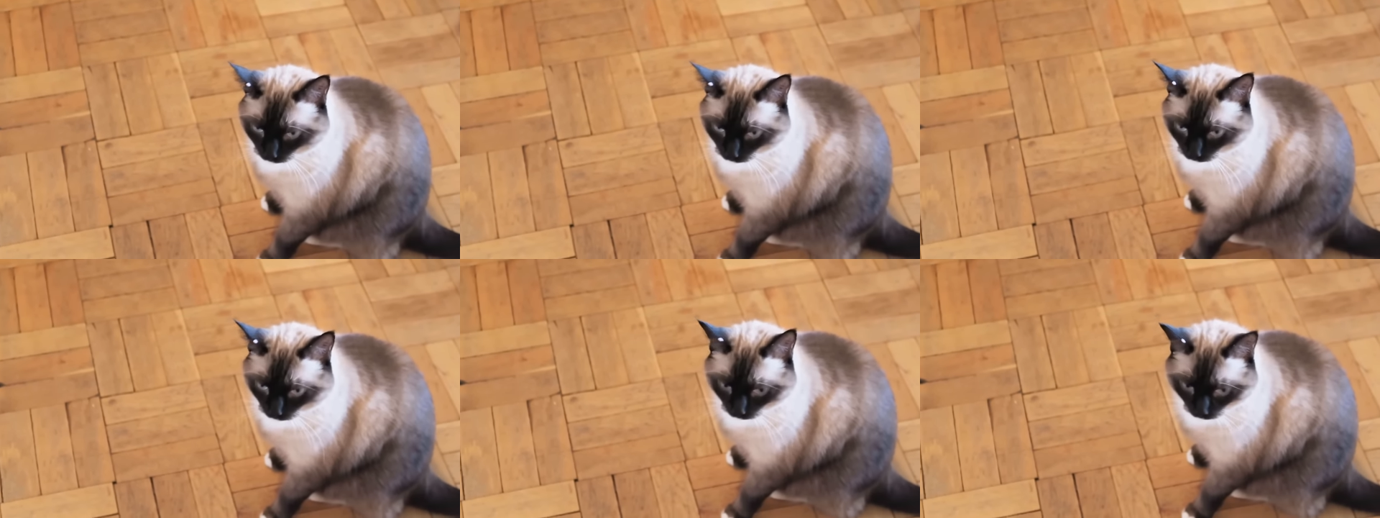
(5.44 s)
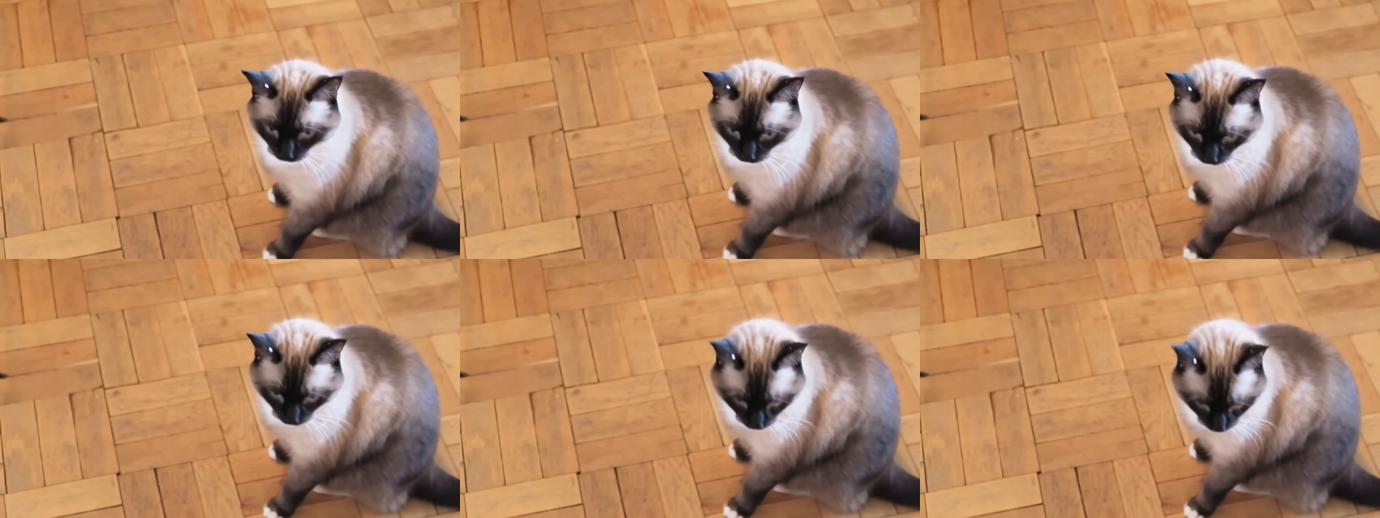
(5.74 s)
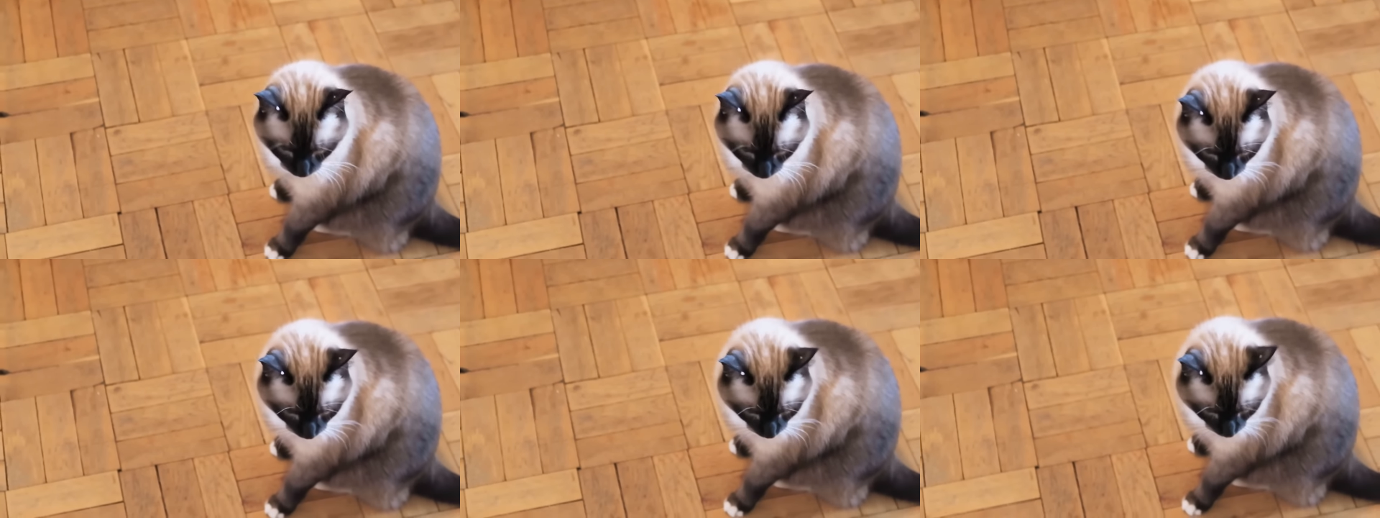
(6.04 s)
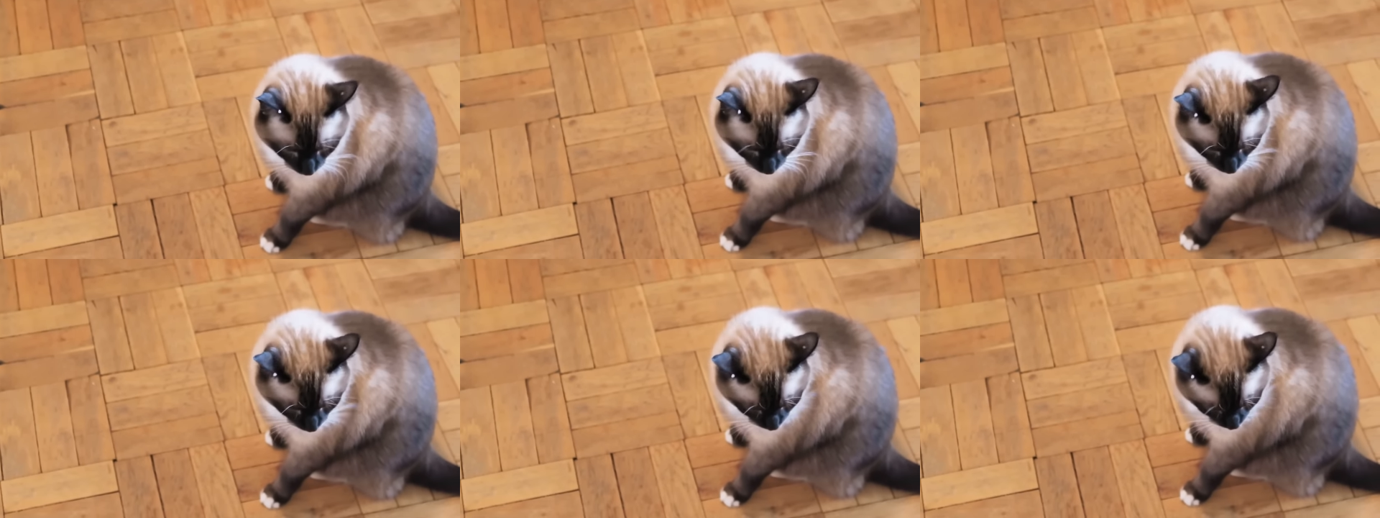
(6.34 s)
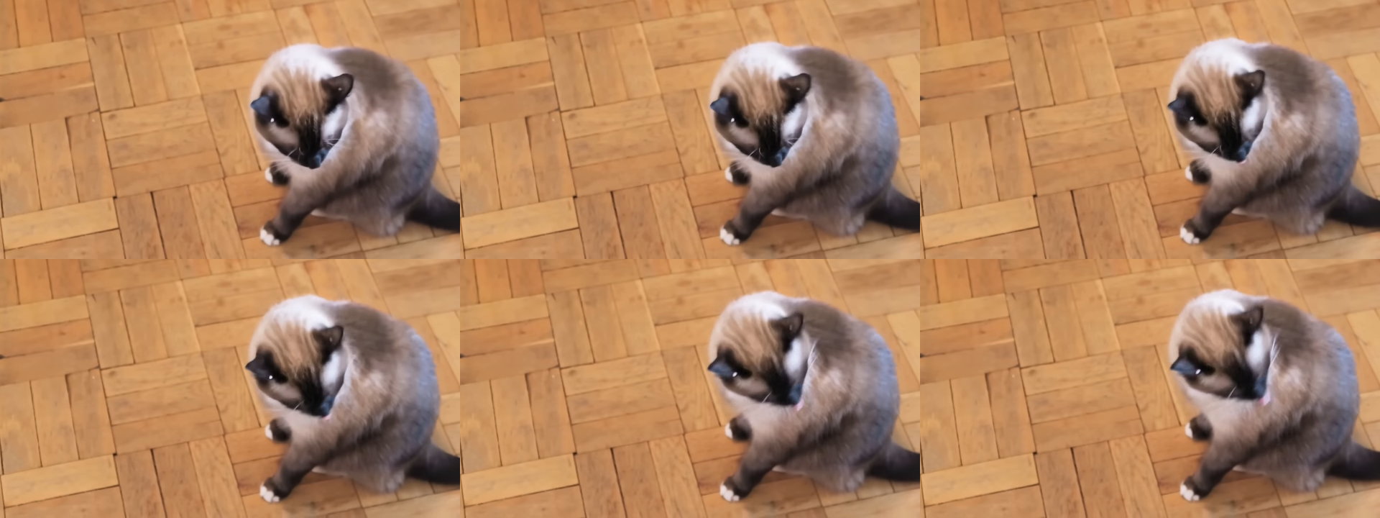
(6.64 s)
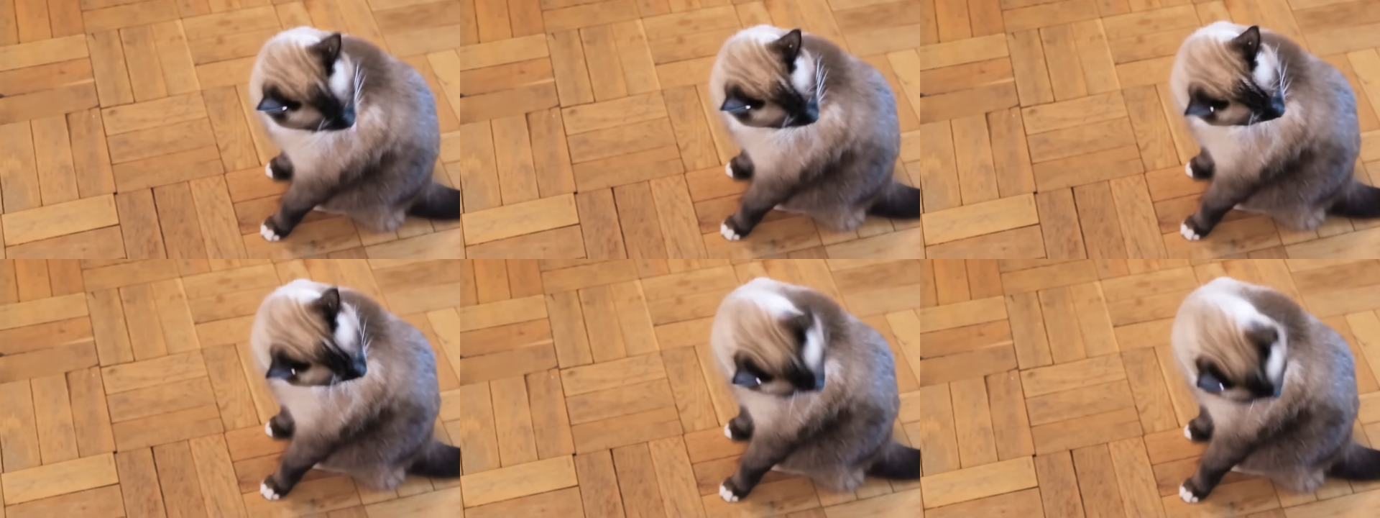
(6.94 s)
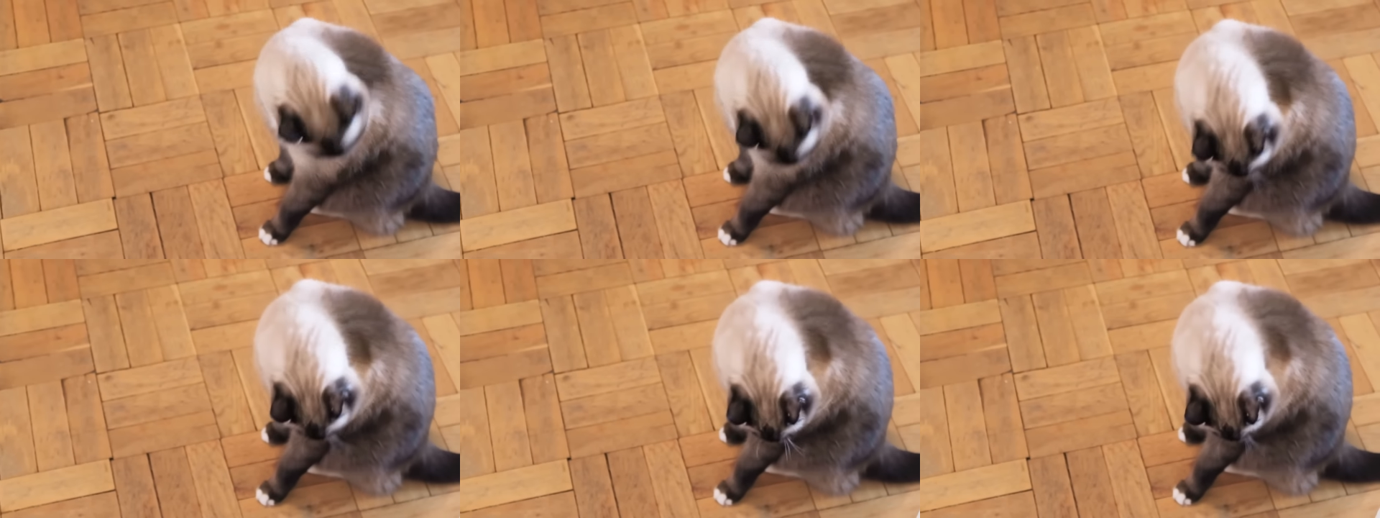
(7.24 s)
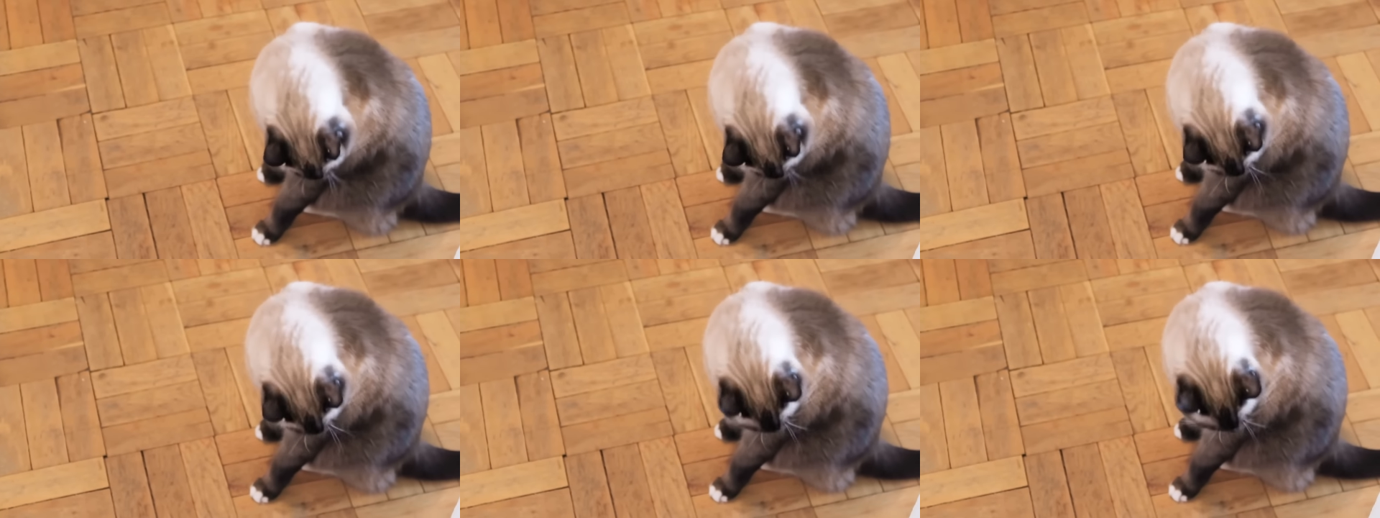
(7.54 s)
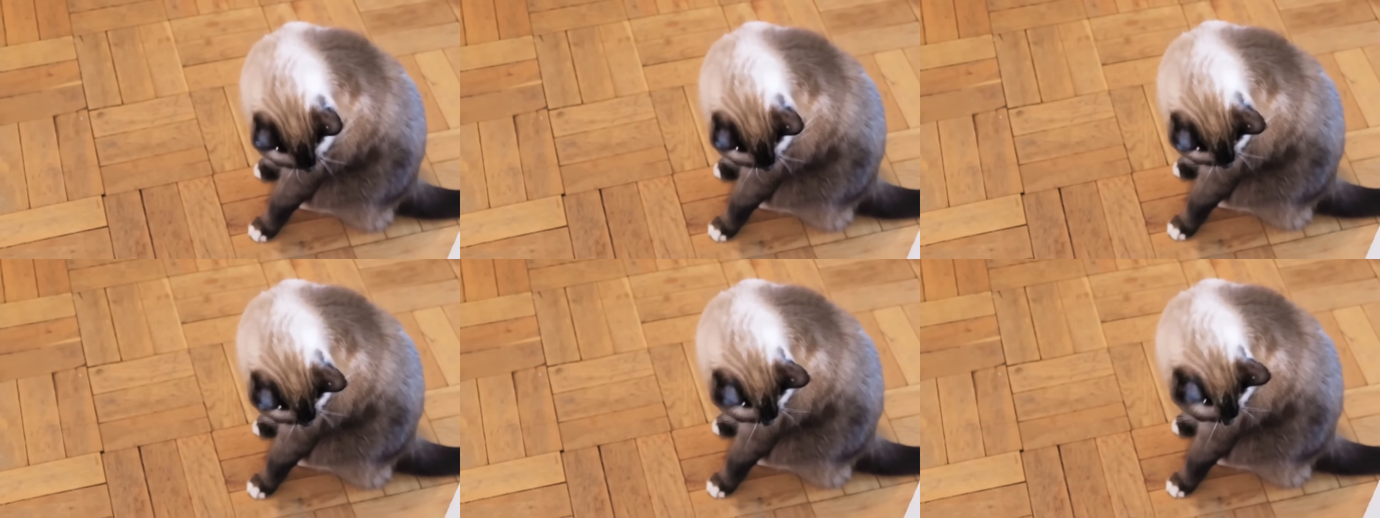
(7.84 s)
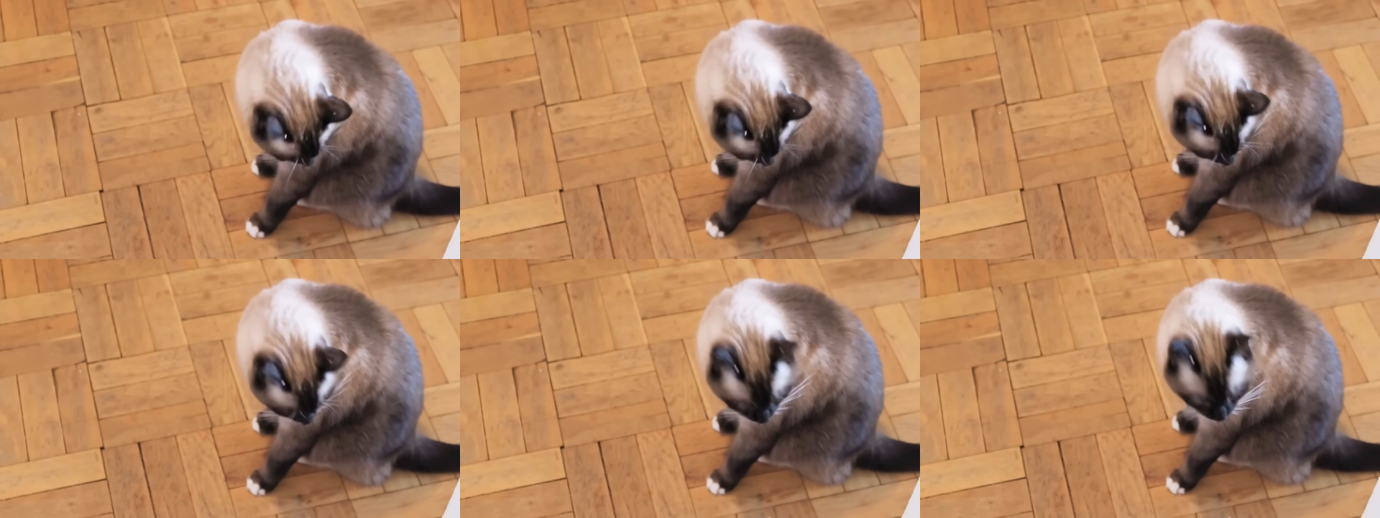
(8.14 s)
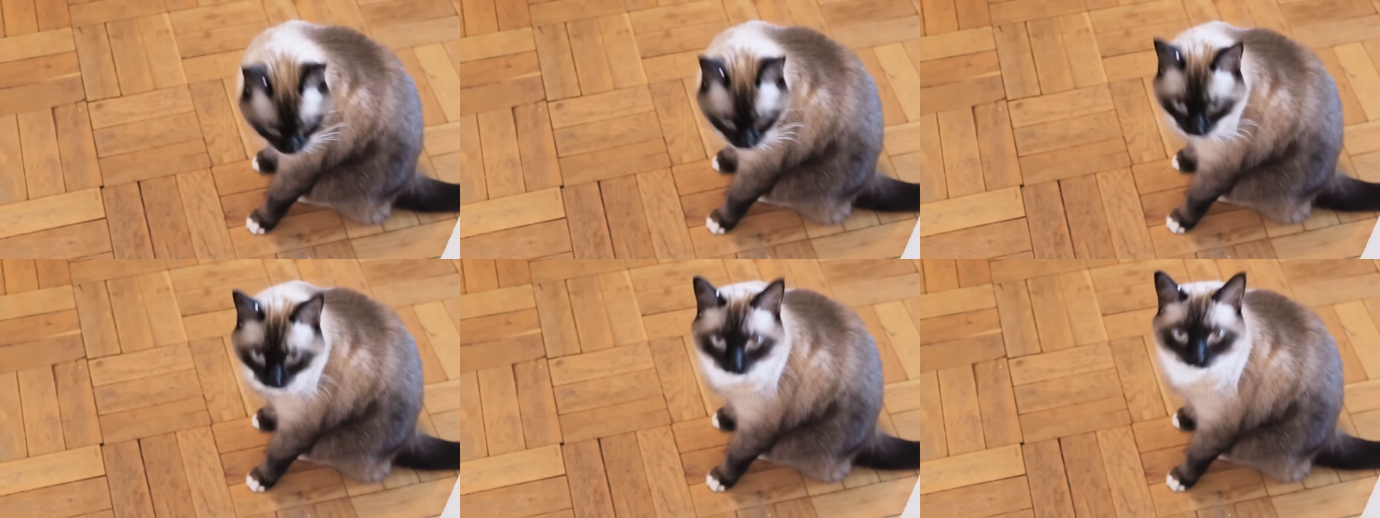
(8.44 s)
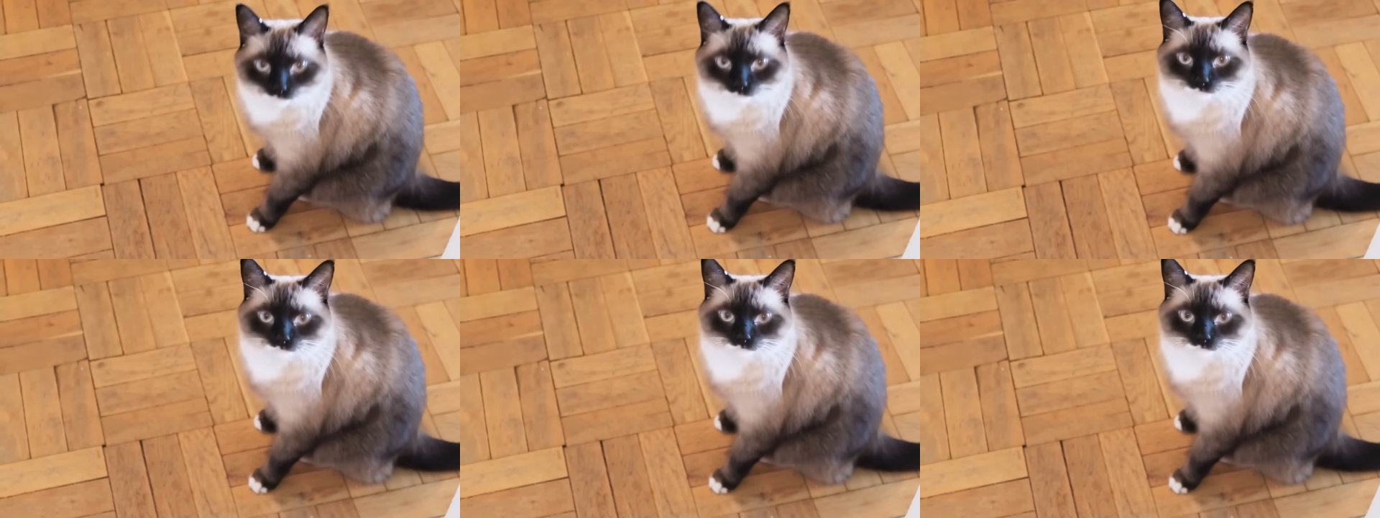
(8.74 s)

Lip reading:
(no speaker visible)